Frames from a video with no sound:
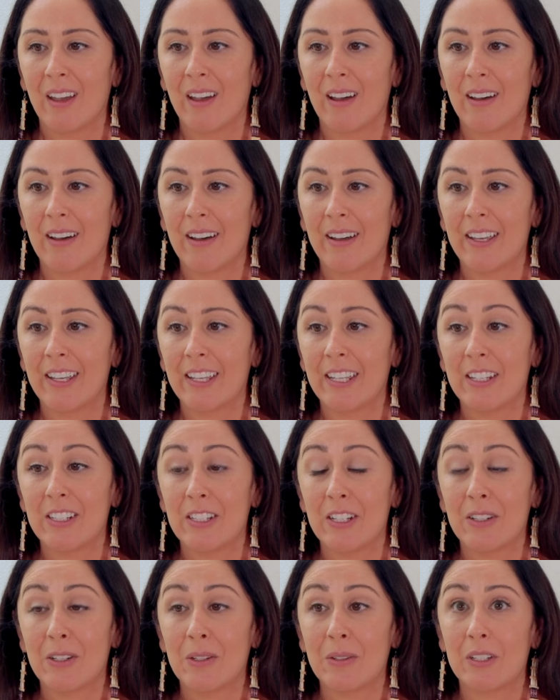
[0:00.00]
I
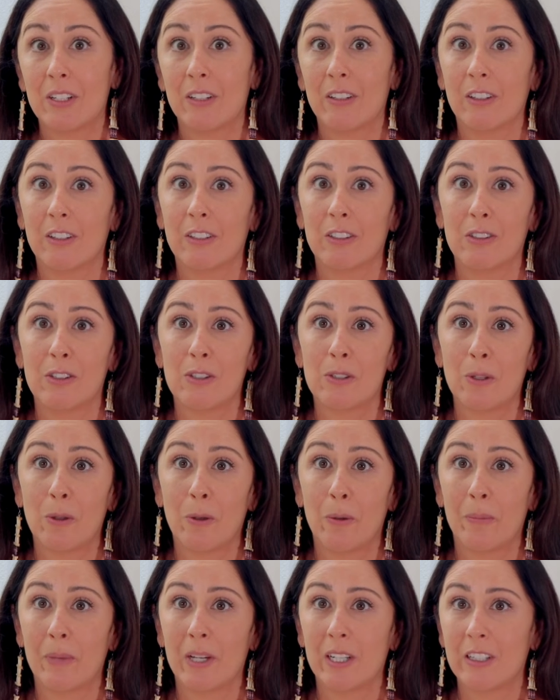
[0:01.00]
continue to learn
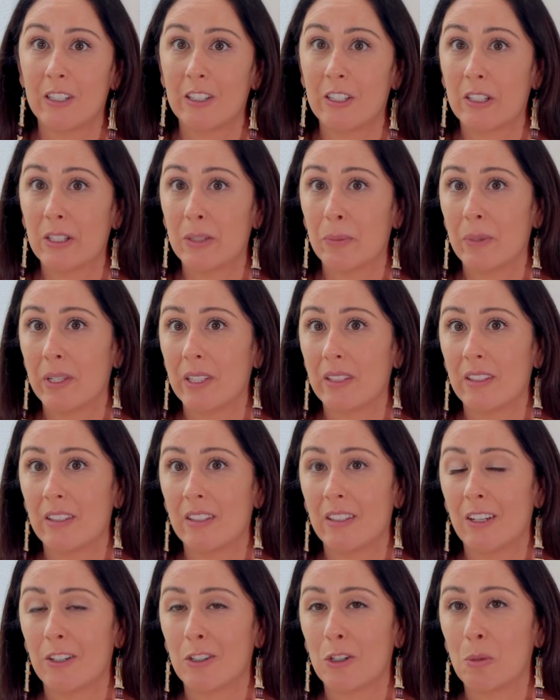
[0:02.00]
so much. It's been
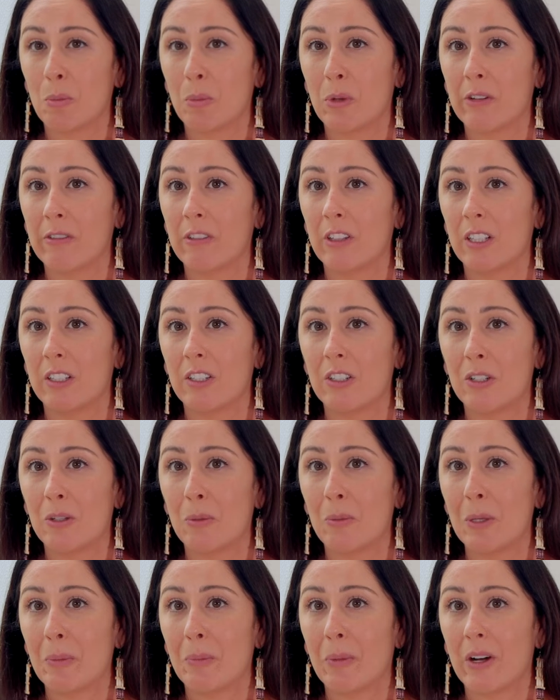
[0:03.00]
such a privilege to
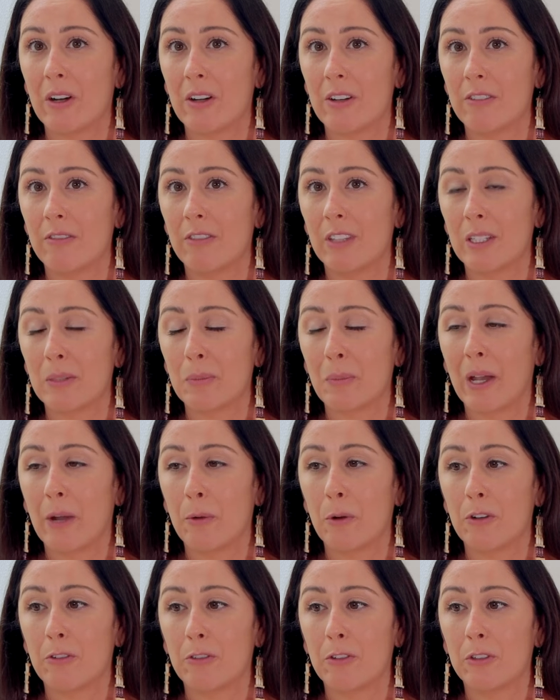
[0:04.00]
be part of this
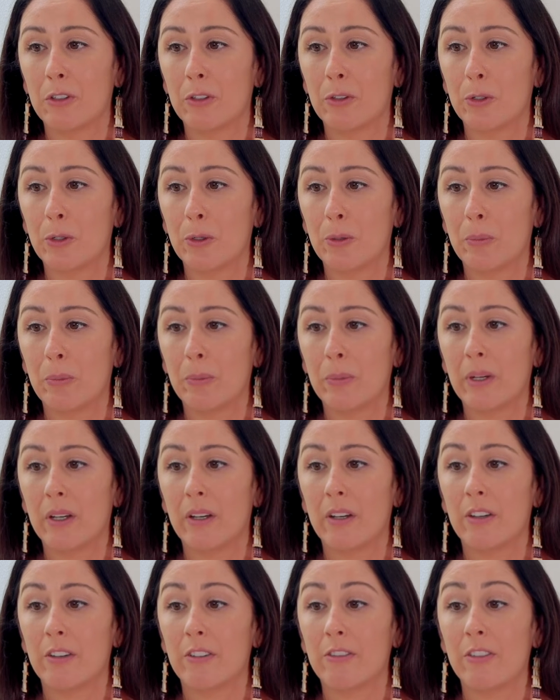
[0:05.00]
powerful group
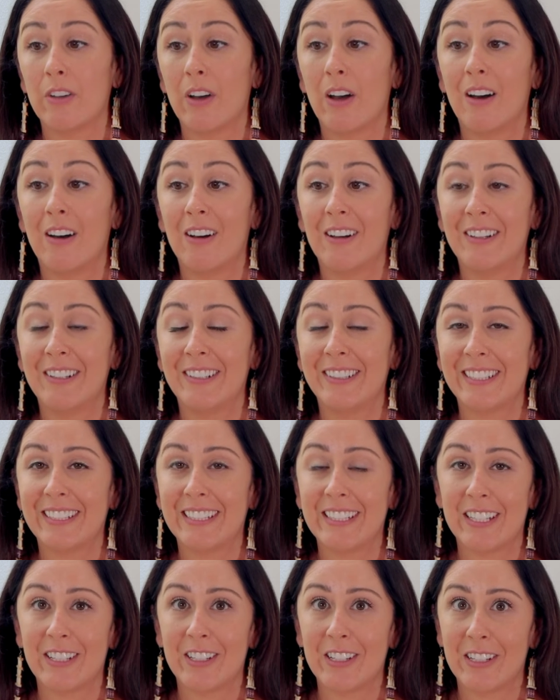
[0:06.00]
of all
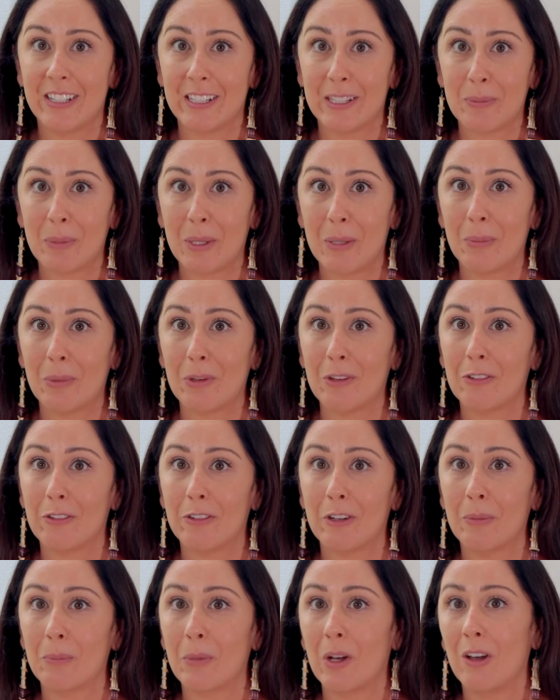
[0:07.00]
Indigenous people
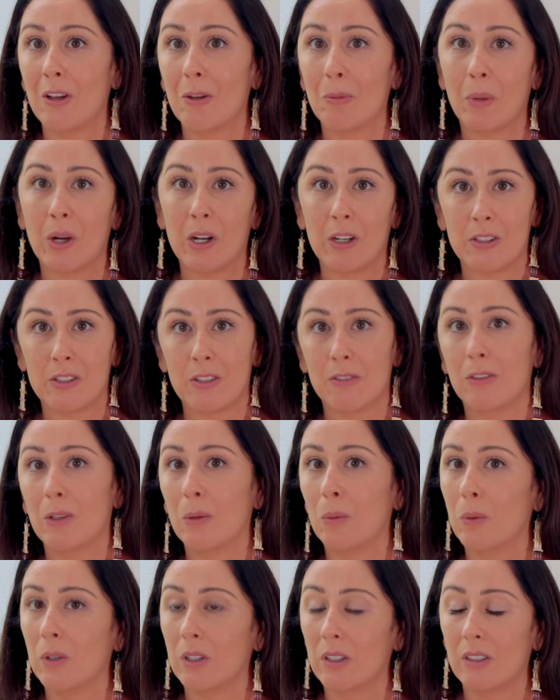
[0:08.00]
from all parts of the
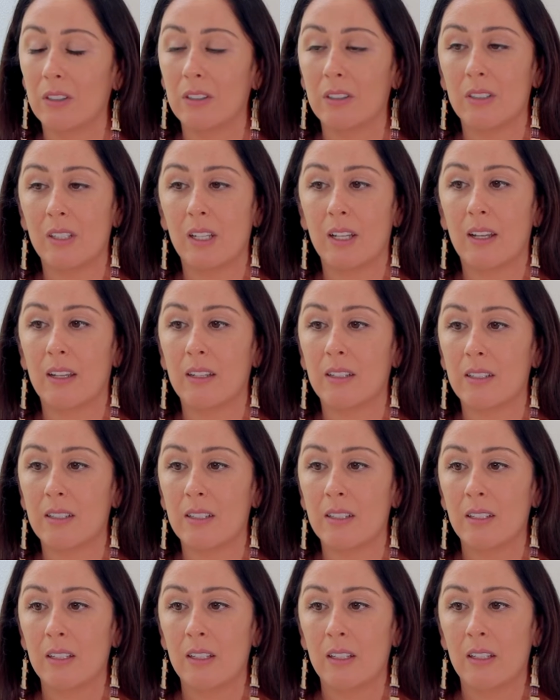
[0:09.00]
world. And